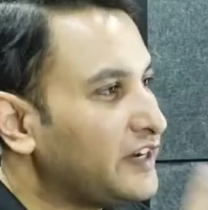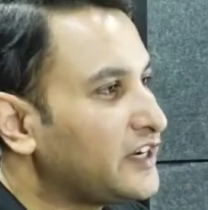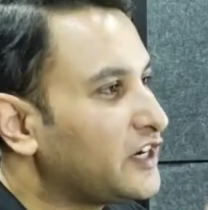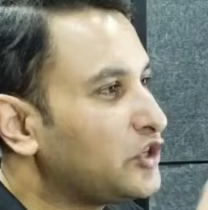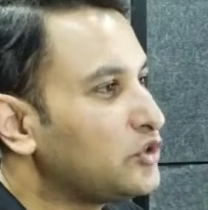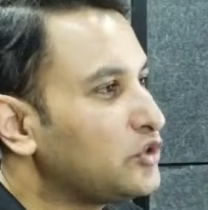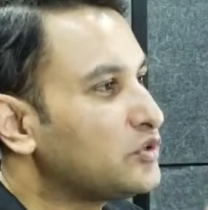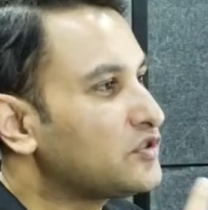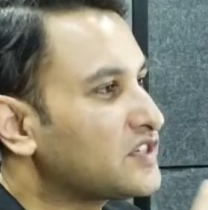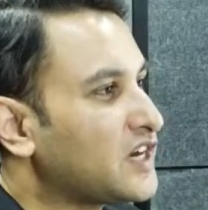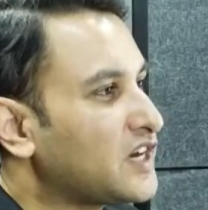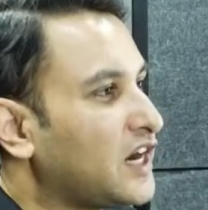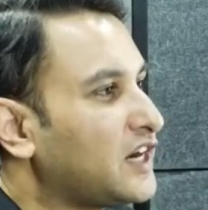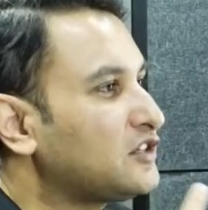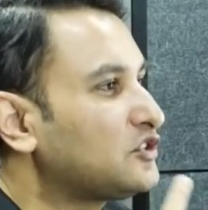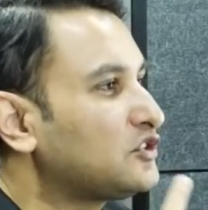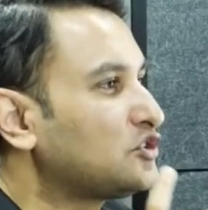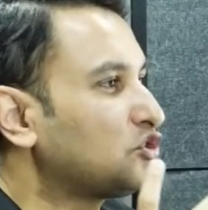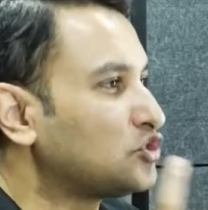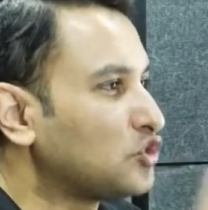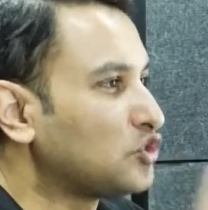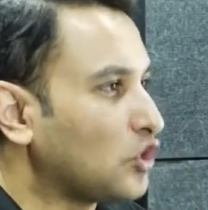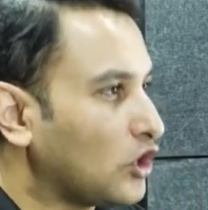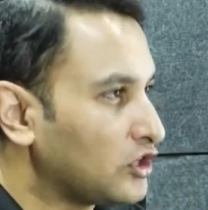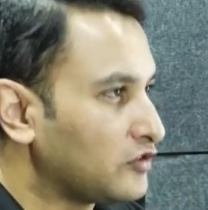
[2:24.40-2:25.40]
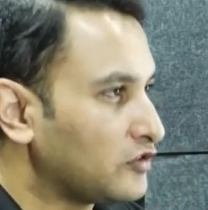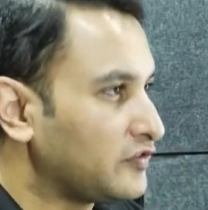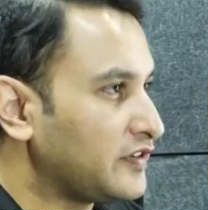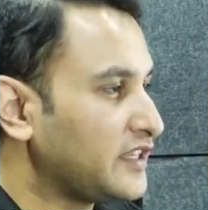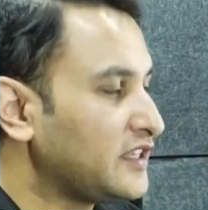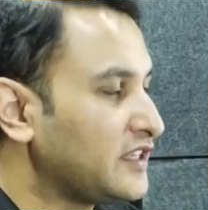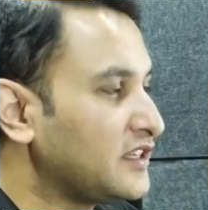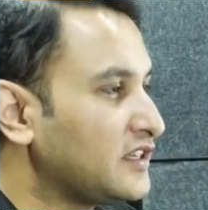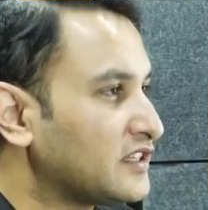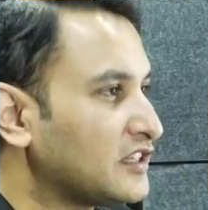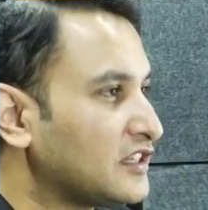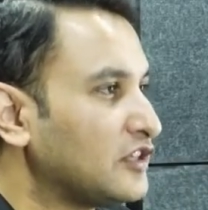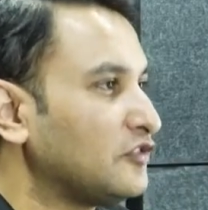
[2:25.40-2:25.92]
When did you start
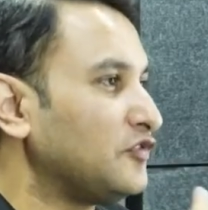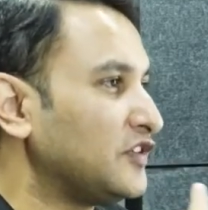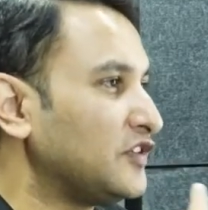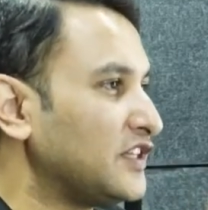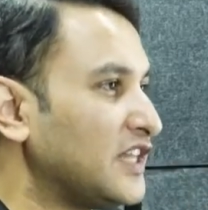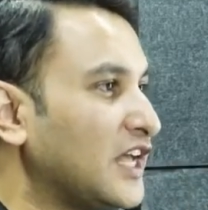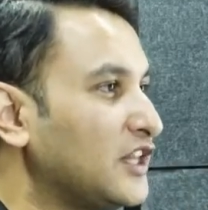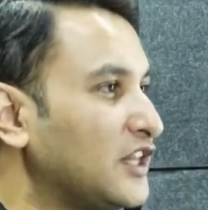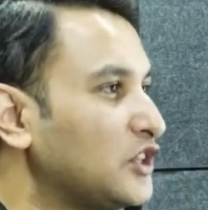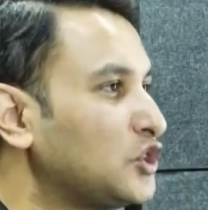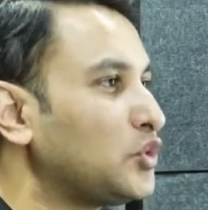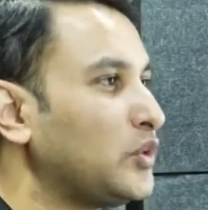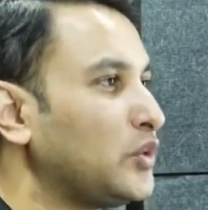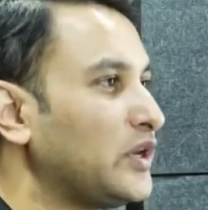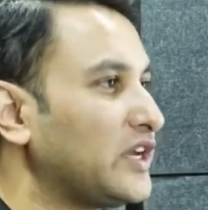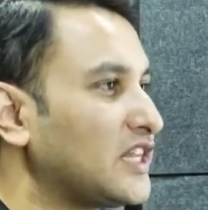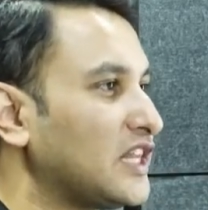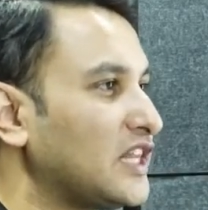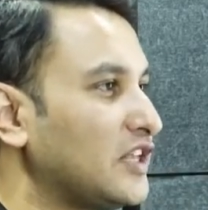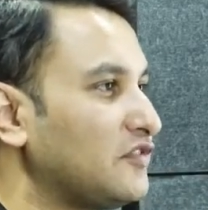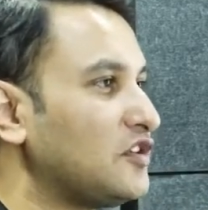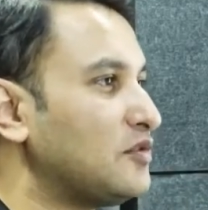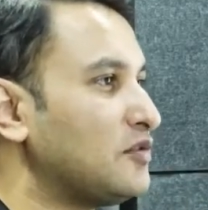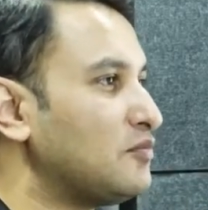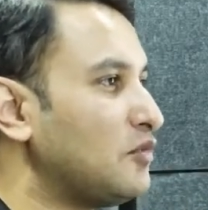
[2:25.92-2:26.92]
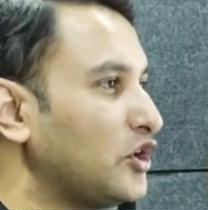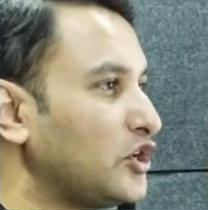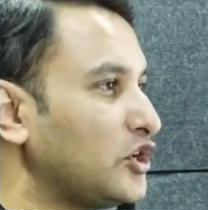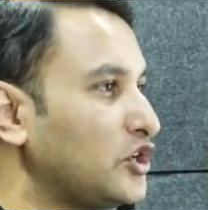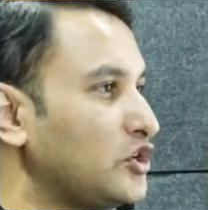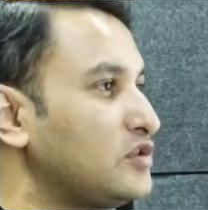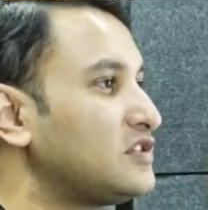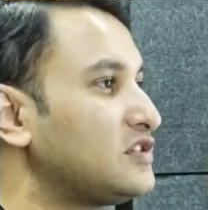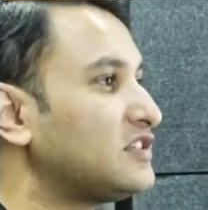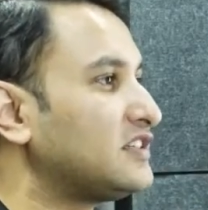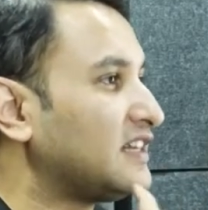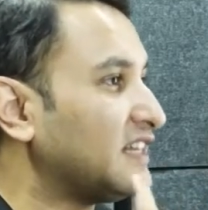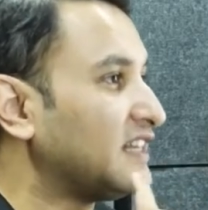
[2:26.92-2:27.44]
solving the Vedantu Eklavya
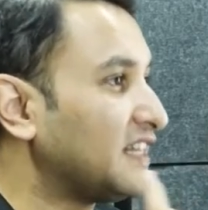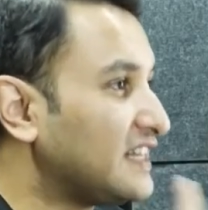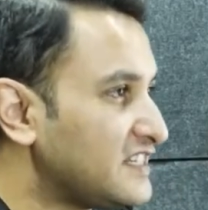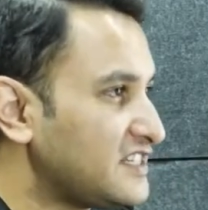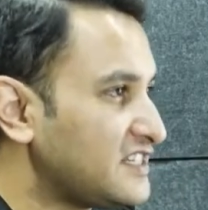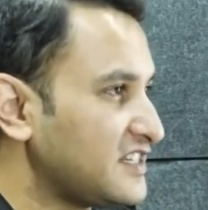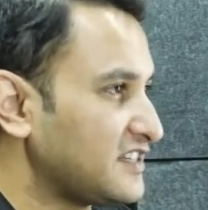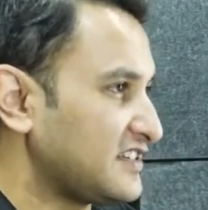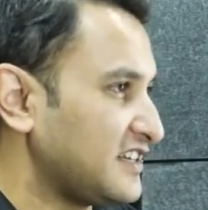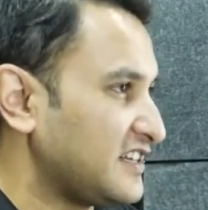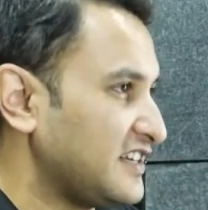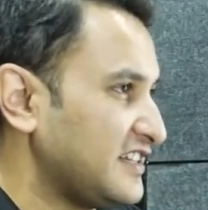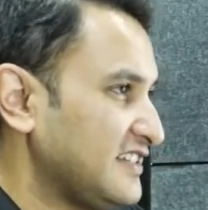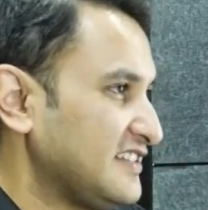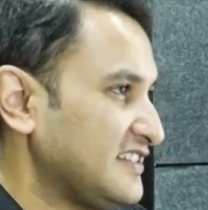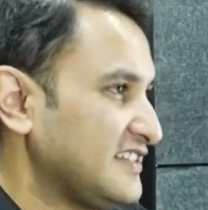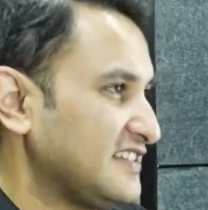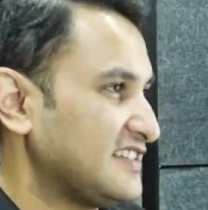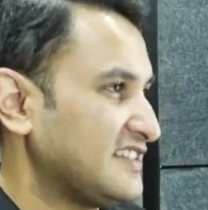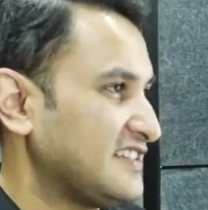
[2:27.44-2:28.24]
modules religiously?